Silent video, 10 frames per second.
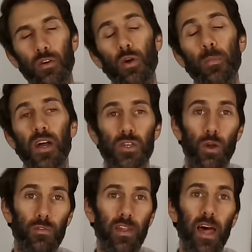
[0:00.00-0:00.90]
so much
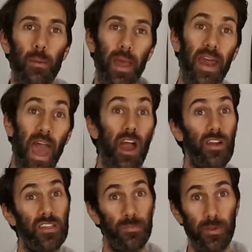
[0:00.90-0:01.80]
overlap and
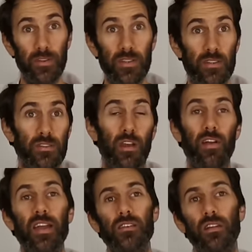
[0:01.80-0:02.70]
our experiences
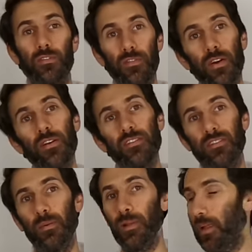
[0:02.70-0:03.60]
are actually very
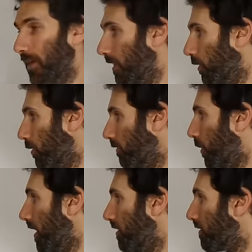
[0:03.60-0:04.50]
similar in a lot of
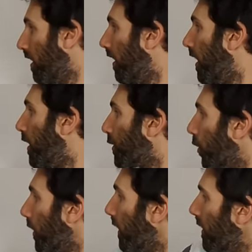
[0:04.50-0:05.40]
ways.
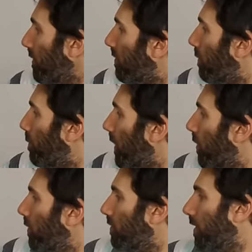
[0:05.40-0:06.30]
Not least
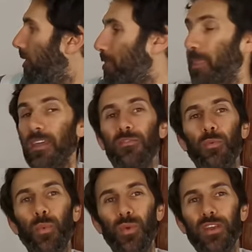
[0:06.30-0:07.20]
because
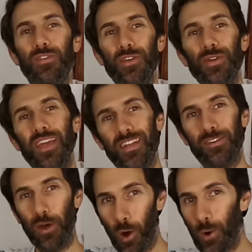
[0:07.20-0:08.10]
if, if you
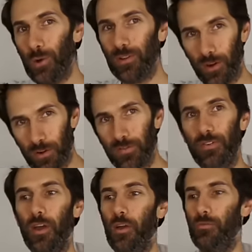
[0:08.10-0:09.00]
get told
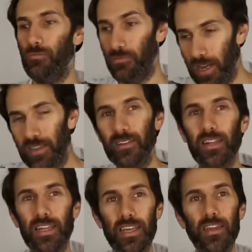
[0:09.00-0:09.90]
off
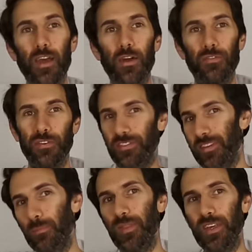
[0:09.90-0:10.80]
regularly for
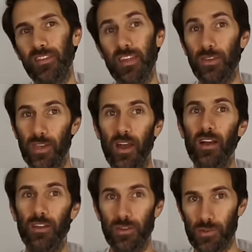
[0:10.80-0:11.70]
something that you
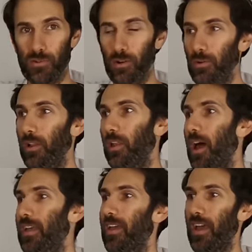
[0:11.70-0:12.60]
can't control,
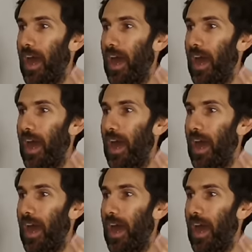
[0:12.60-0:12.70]
like